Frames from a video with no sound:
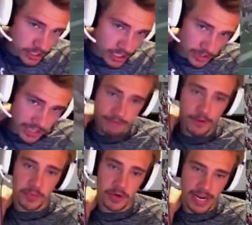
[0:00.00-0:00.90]
supposed to go with that
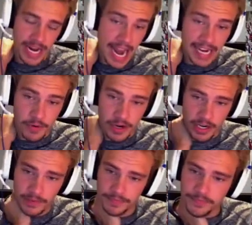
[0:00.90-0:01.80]
football?
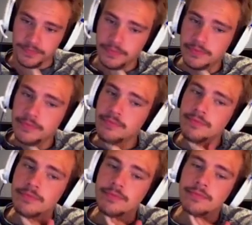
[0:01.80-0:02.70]
Anywhere.
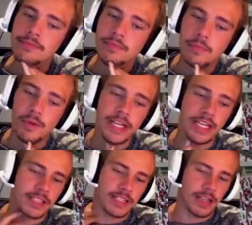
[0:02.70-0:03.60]

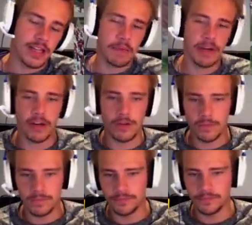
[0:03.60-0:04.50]
Please let me know.